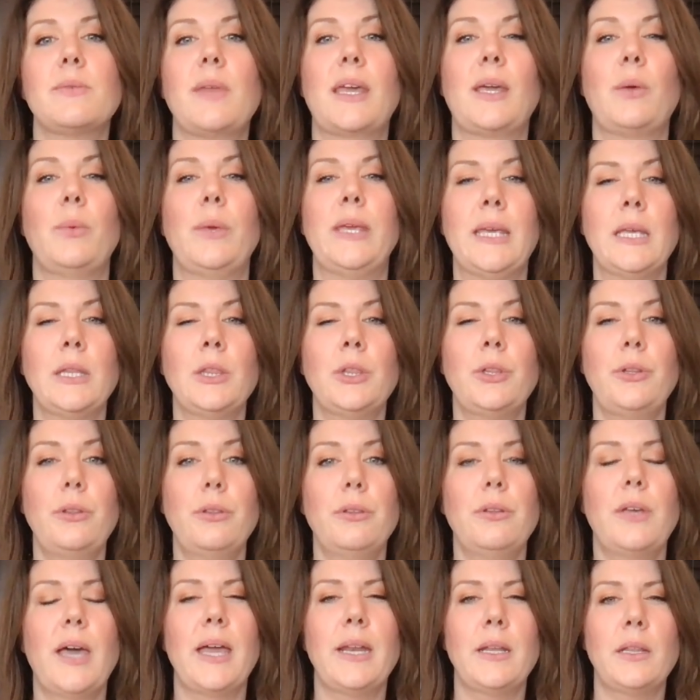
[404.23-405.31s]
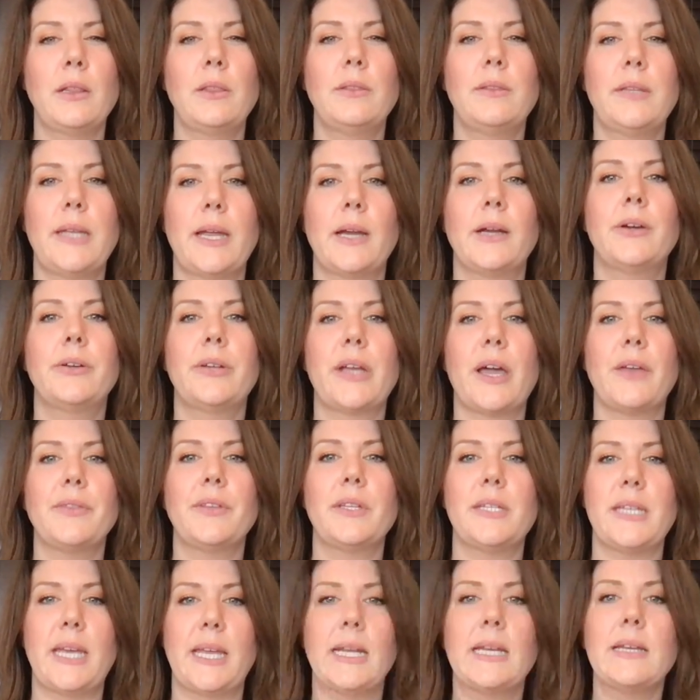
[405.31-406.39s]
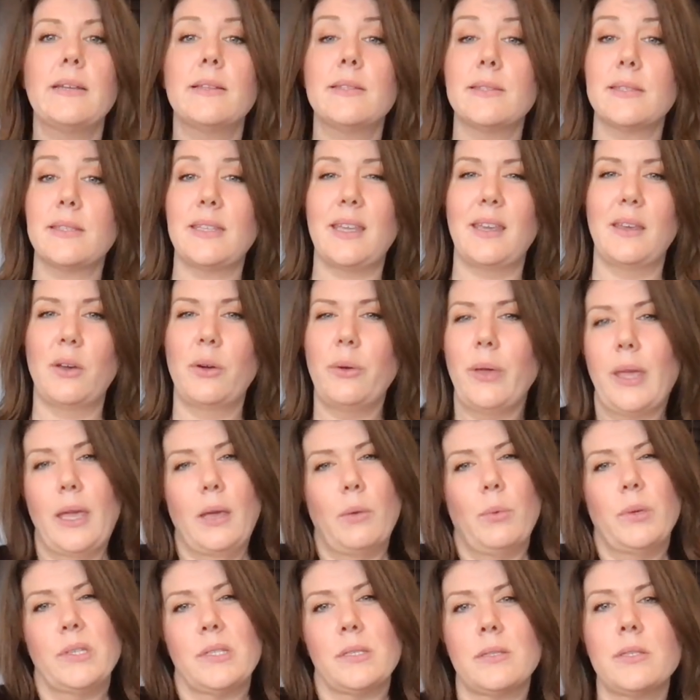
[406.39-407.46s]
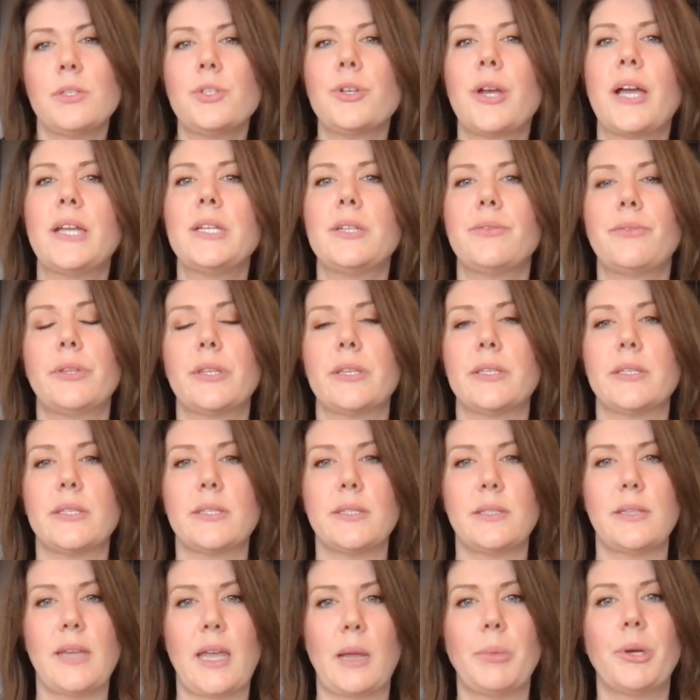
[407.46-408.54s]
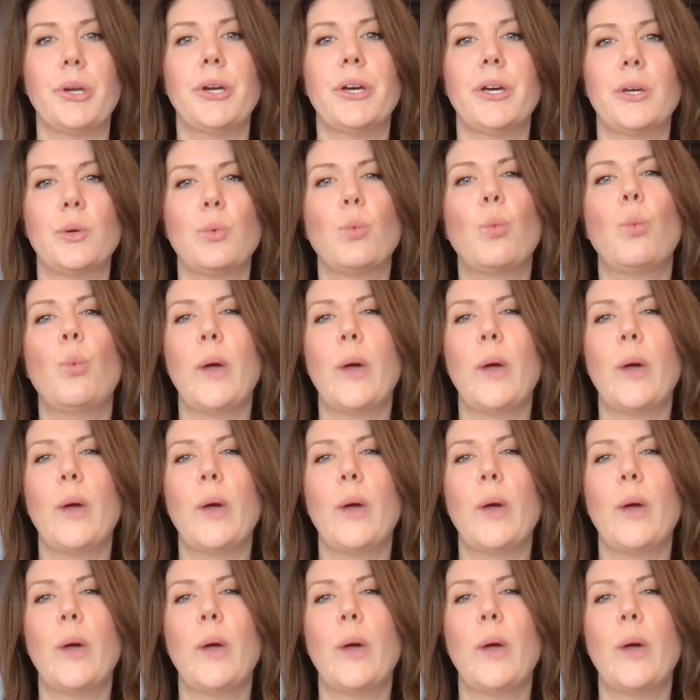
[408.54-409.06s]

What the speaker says: Like, we can kind of narrow down the data and see, okay, what's the trend for this neighborhood?